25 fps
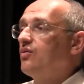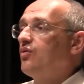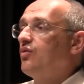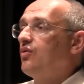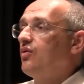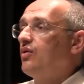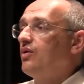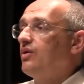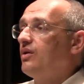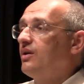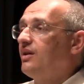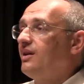
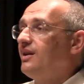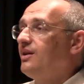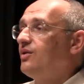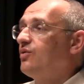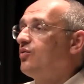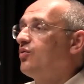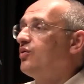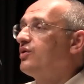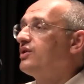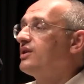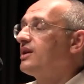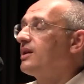
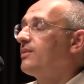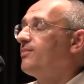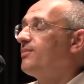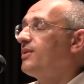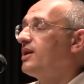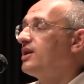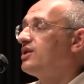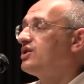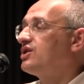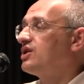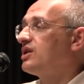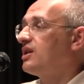unlike
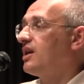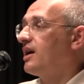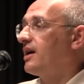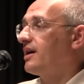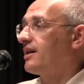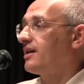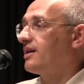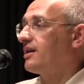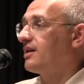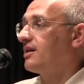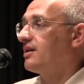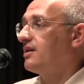women,
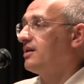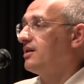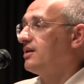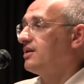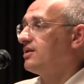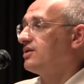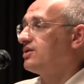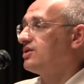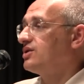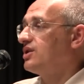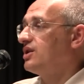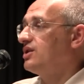men
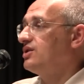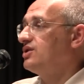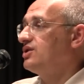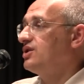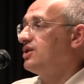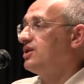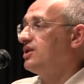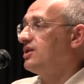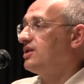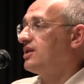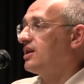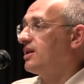can
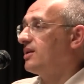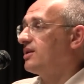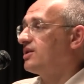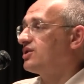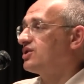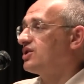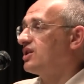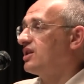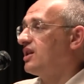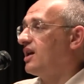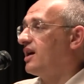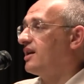easily
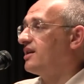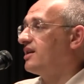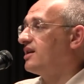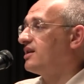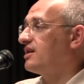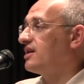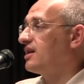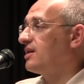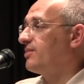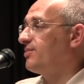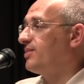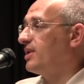take
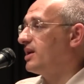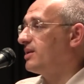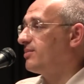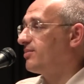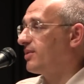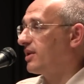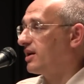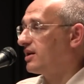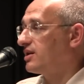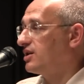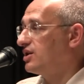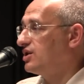their
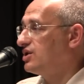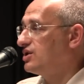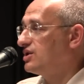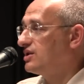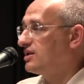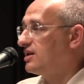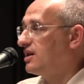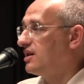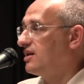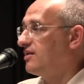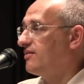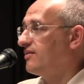desires,
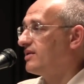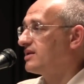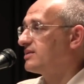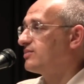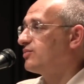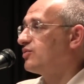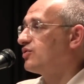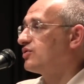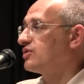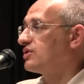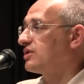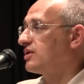
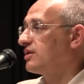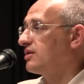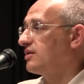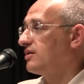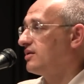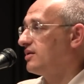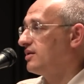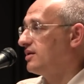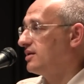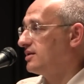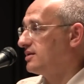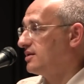and
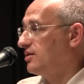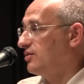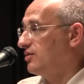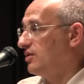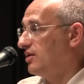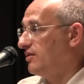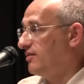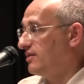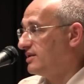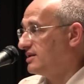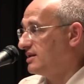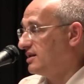
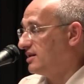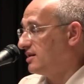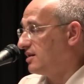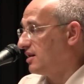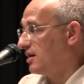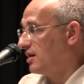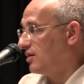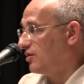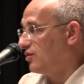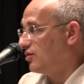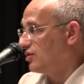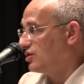
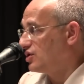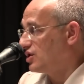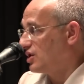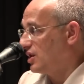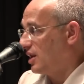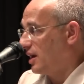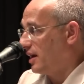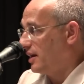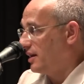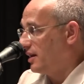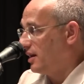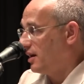women,
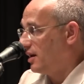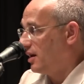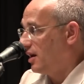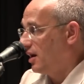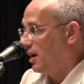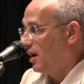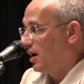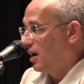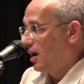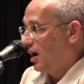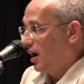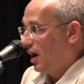they
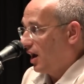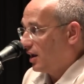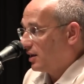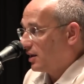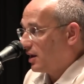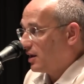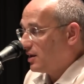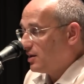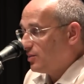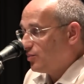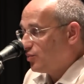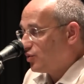almost
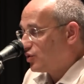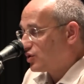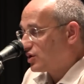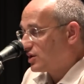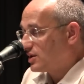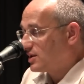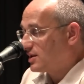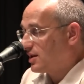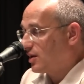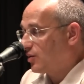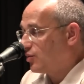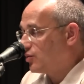cannot do
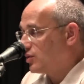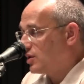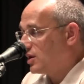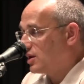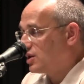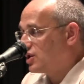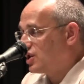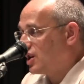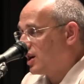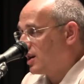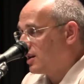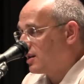it. If
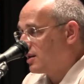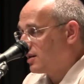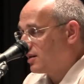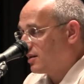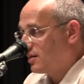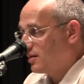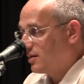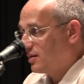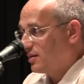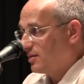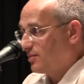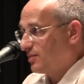she has
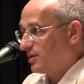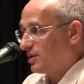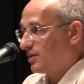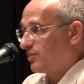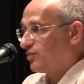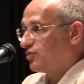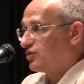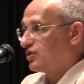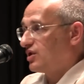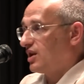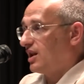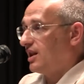some
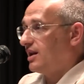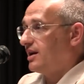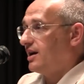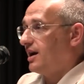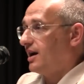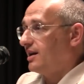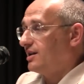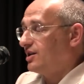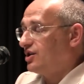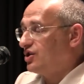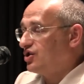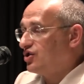
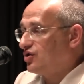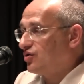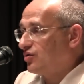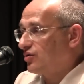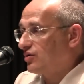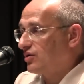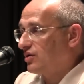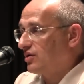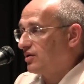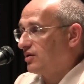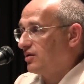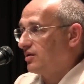desire,
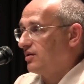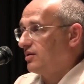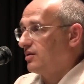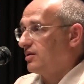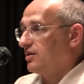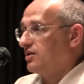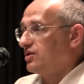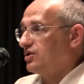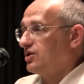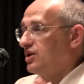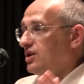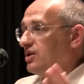she
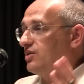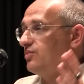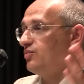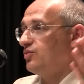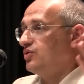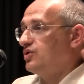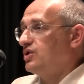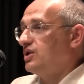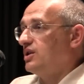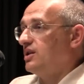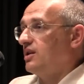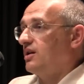
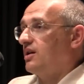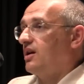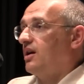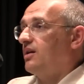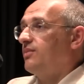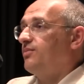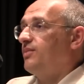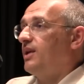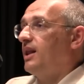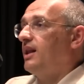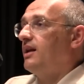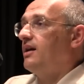cannot
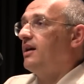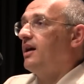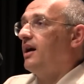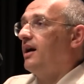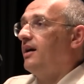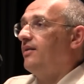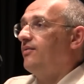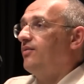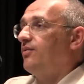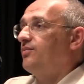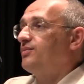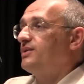hold it
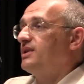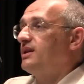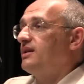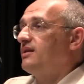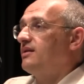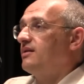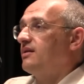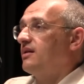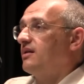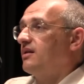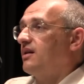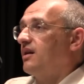back,
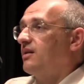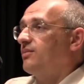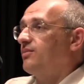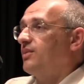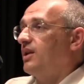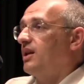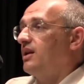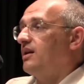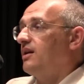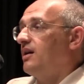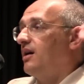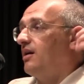because she
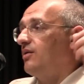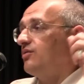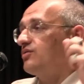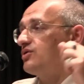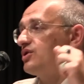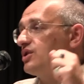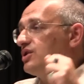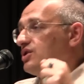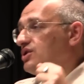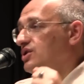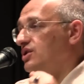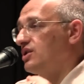flows
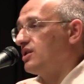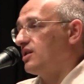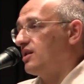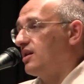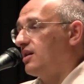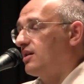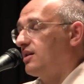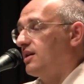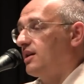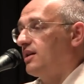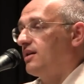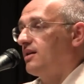like a
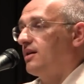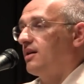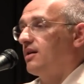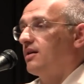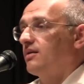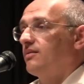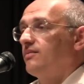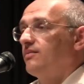river.